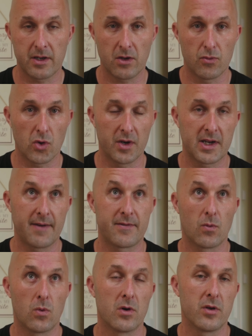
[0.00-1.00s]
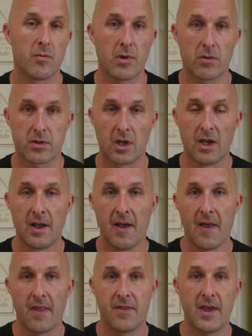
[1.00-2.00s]
You don't have to worry about
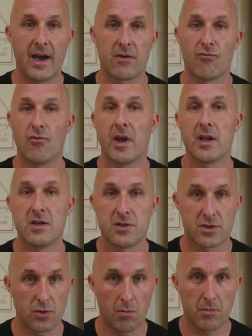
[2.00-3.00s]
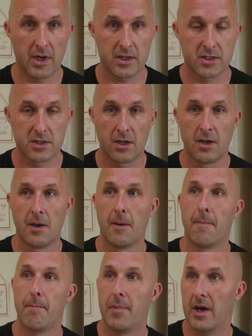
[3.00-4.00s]
that range so much.
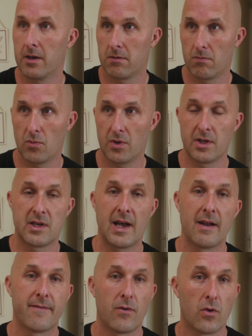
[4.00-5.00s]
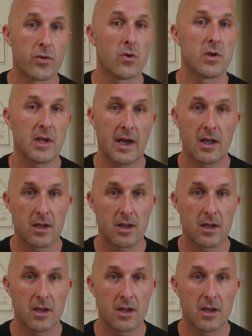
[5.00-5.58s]
But with a telephoto, yeah,